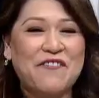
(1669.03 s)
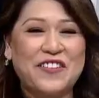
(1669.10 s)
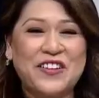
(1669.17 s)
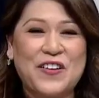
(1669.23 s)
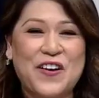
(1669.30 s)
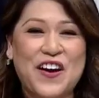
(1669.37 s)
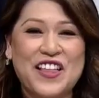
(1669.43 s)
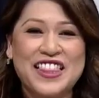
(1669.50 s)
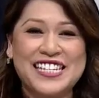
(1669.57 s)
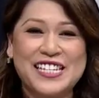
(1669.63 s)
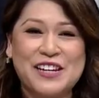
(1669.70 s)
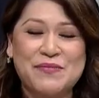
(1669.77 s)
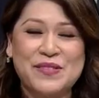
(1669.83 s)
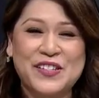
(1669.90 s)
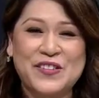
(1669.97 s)
That's all we have for
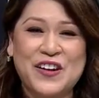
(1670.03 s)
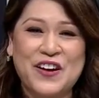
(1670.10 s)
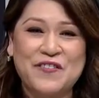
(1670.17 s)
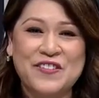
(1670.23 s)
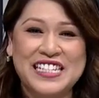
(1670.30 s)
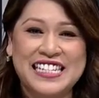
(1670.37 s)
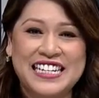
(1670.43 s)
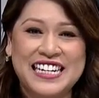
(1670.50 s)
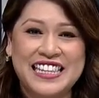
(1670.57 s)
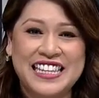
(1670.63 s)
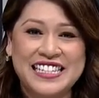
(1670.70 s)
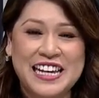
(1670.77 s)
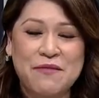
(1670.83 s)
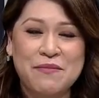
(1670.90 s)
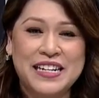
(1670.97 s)
you on this episode
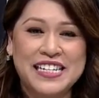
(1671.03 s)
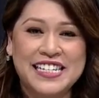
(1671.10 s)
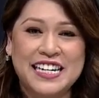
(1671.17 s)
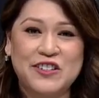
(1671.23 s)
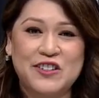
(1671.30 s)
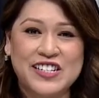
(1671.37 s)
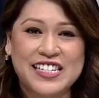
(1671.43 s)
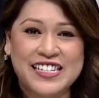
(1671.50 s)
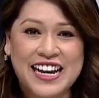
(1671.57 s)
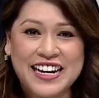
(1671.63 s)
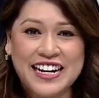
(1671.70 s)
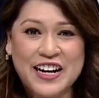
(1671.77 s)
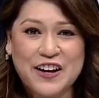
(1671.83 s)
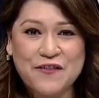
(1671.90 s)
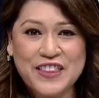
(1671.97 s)
of Consider This. I'm
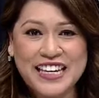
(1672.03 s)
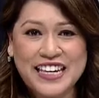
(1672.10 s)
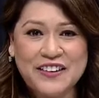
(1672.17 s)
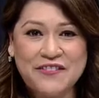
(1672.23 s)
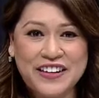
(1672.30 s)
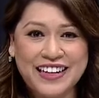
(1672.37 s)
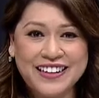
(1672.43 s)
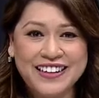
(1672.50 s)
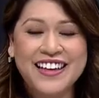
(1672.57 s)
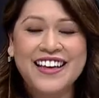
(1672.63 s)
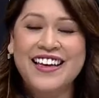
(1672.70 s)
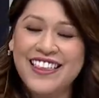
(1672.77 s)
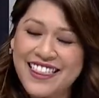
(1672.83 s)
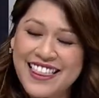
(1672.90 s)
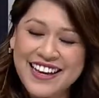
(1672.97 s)
Melissa Idris signing off for the
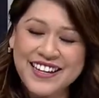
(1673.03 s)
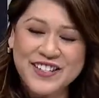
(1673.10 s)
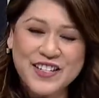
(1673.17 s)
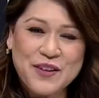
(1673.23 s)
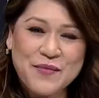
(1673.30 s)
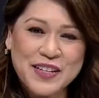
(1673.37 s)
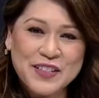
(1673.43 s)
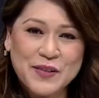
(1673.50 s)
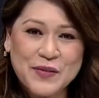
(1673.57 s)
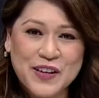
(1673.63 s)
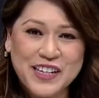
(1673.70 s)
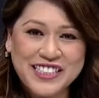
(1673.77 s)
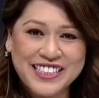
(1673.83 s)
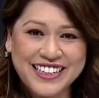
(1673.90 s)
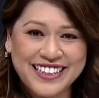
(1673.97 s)
evening. Thank you
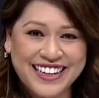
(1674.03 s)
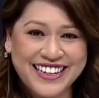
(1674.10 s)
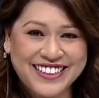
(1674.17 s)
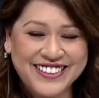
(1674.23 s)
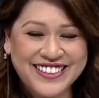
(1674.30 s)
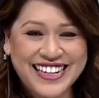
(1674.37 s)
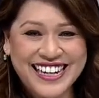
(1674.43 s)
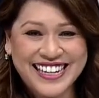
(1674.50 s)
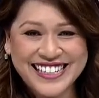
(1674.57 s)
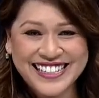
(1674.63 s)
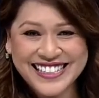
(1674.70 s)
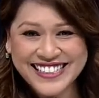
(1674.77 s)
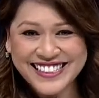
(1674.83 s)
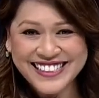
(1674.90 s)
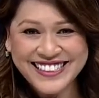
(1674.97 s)
so much for watching
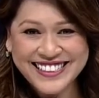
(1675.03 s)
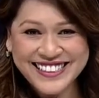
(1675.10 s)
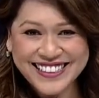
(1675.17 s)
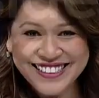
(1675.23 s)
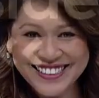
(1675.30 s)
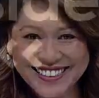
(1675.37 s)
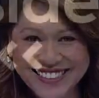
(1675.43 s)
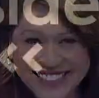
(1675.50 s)
and good night.